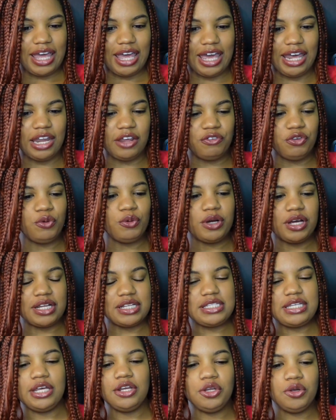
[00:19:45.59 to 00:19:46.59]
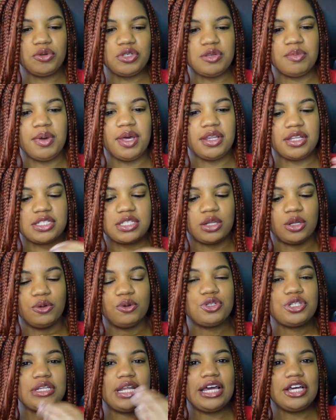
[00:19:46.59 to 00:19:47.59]
And if you had continued to be in this
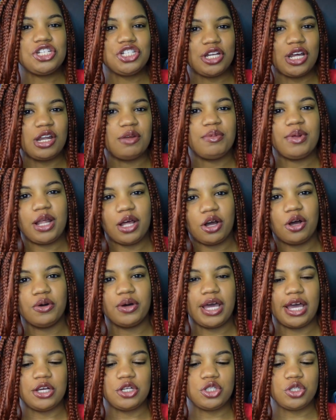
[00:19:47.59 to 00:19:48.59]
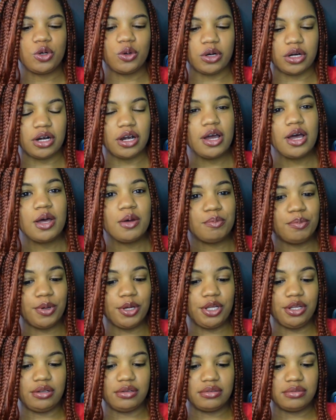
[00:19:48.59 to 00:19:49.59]
hallucination, I'd be like, okay, sure, but.